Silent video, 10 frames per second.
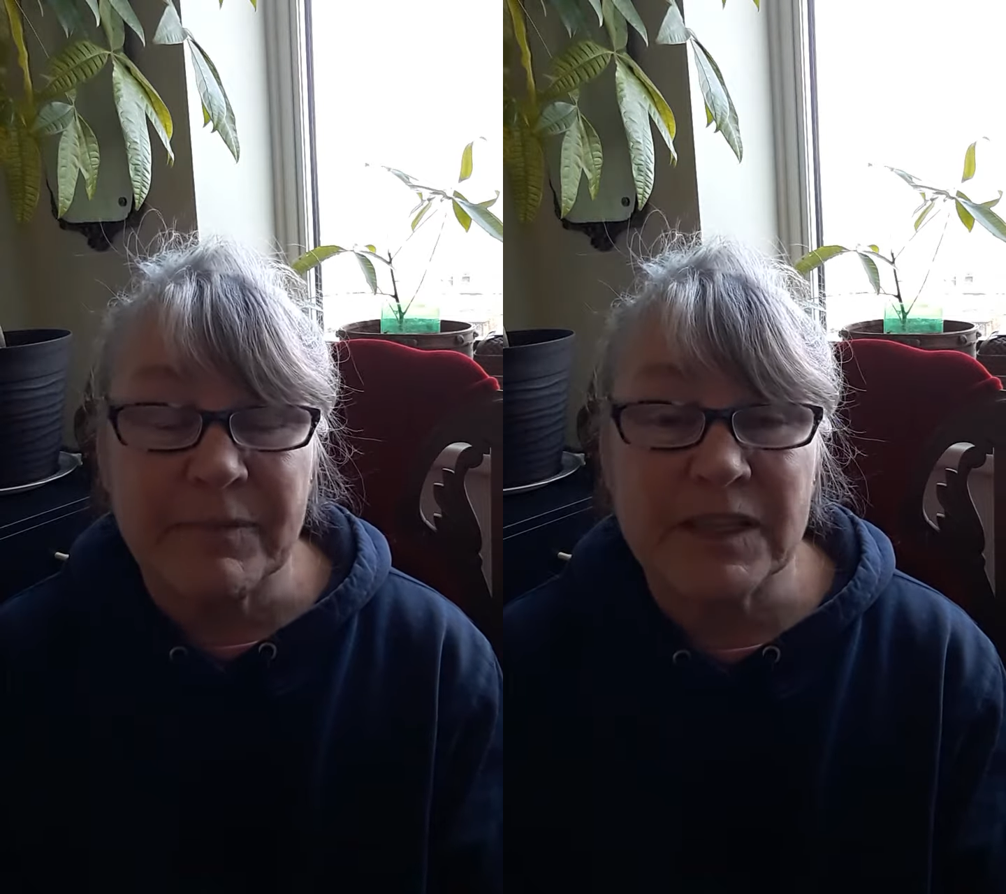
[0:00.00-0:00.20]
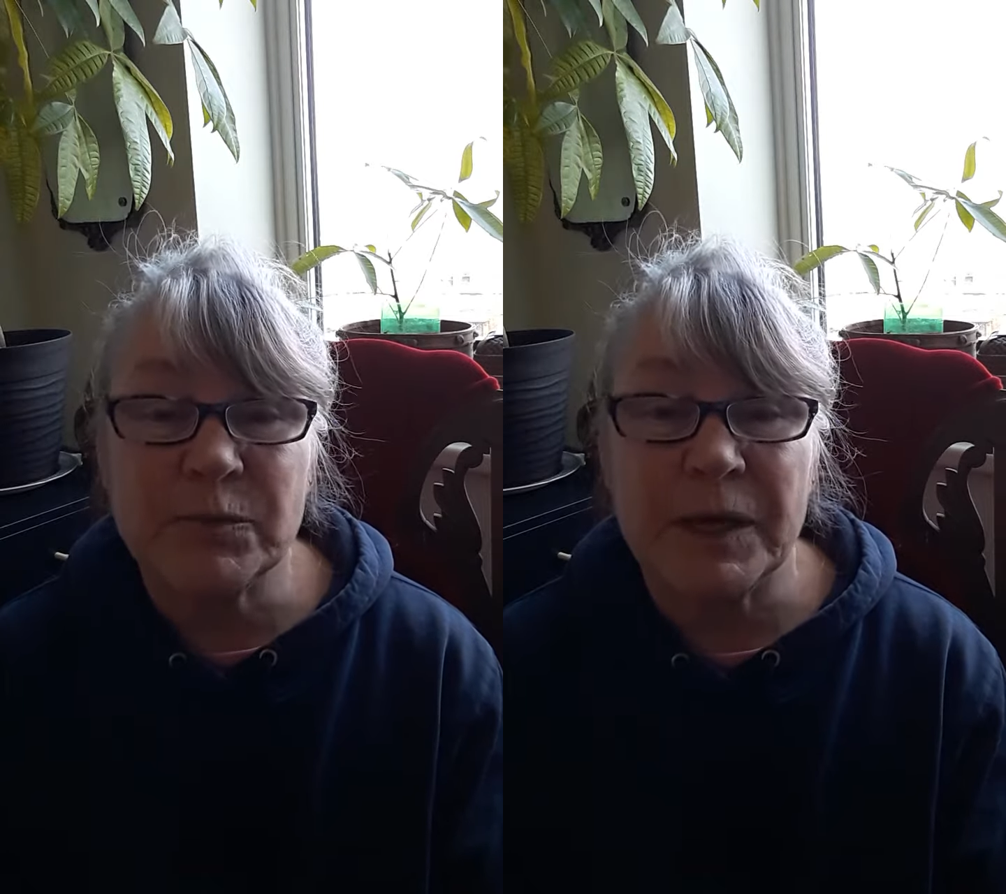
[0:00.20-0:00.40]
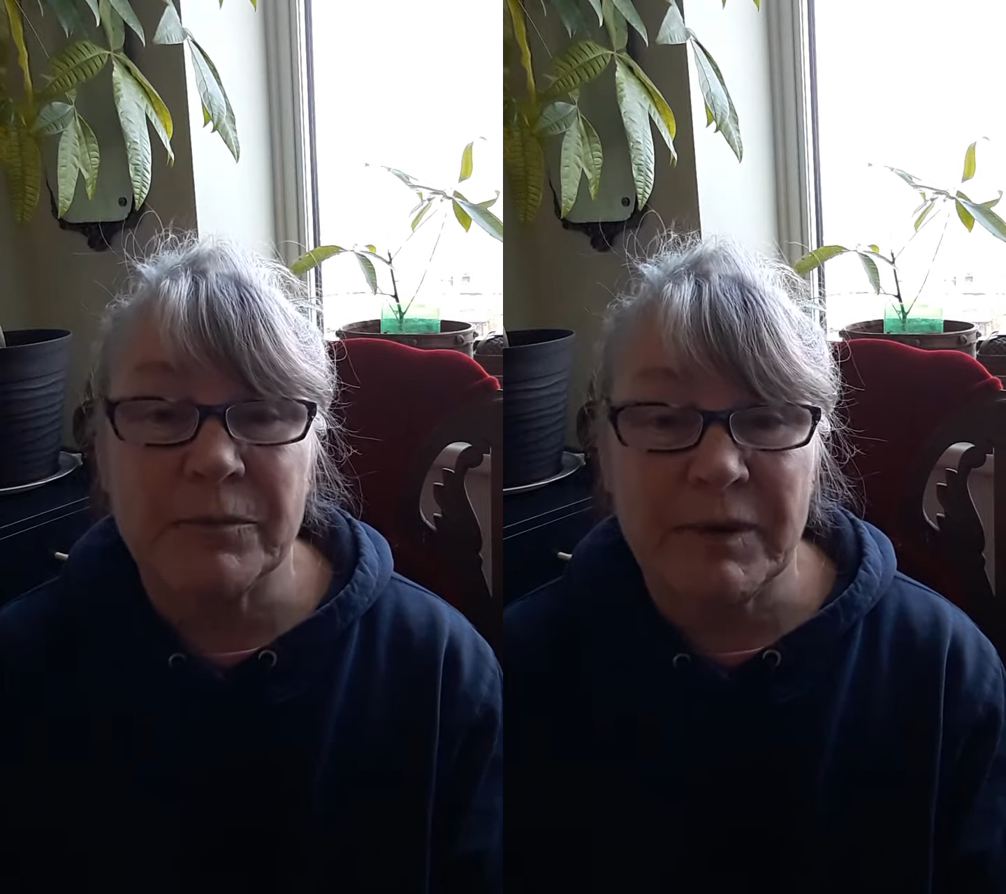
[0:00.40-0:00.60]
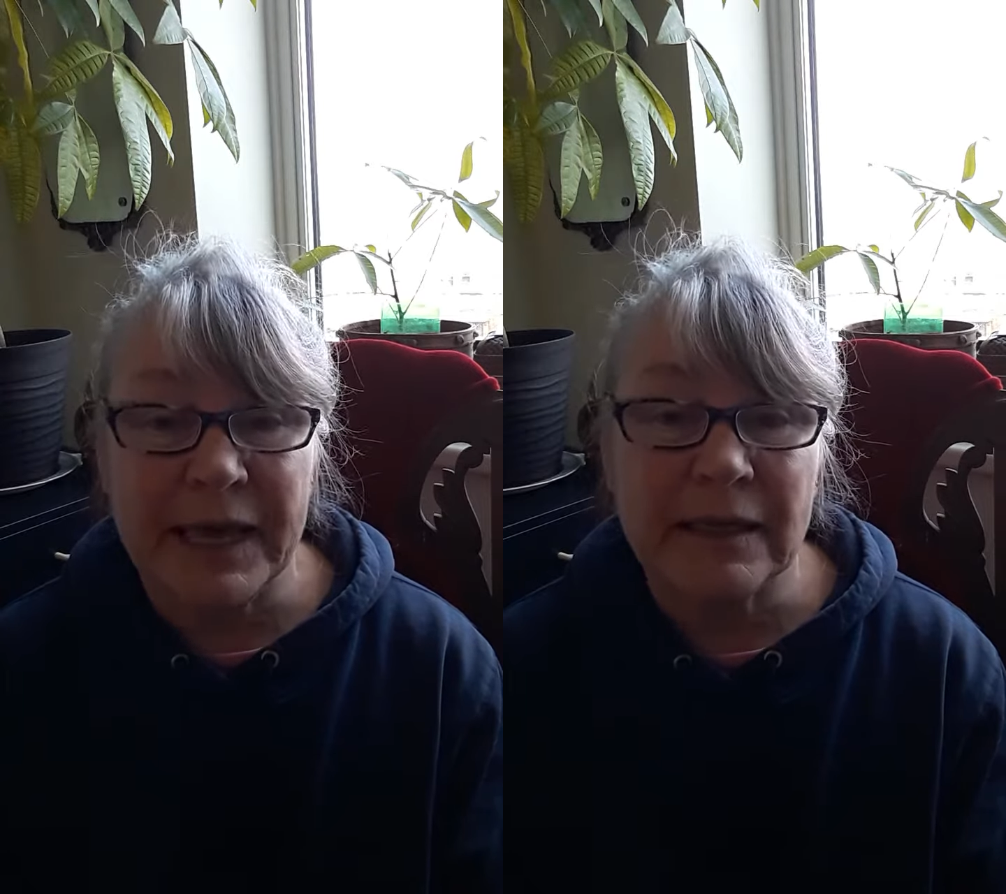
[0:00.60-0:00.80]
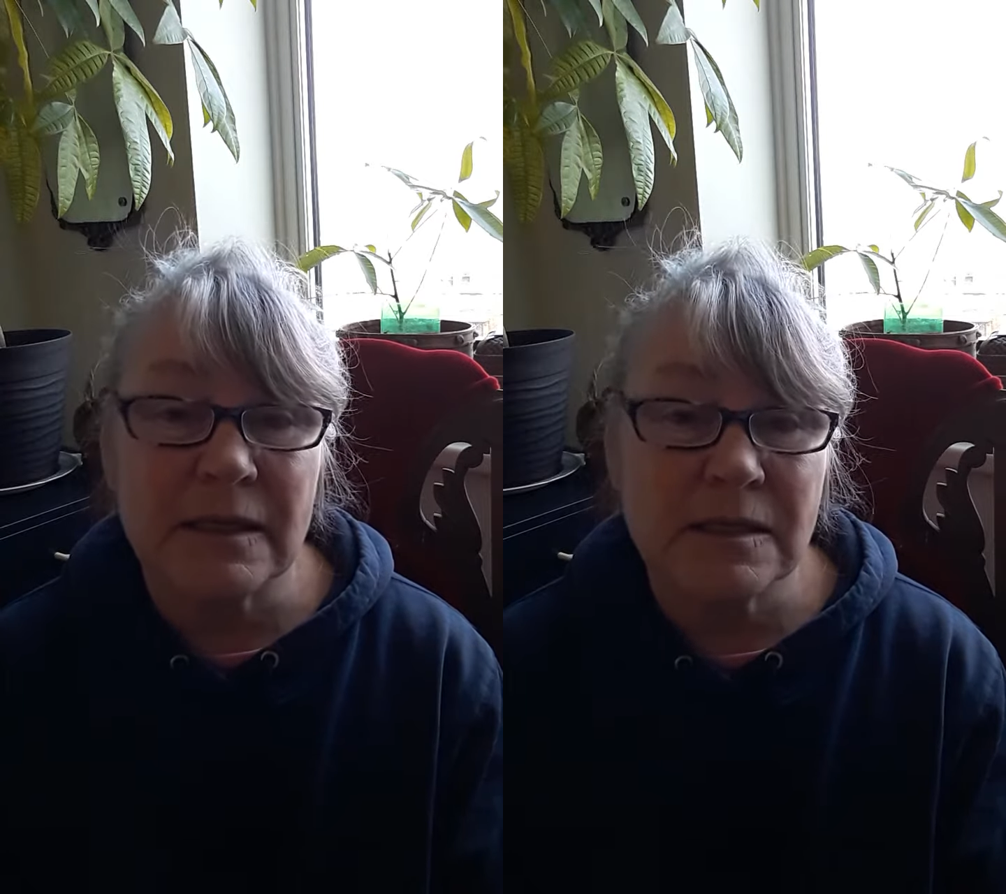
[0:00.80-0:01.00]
that's being painted,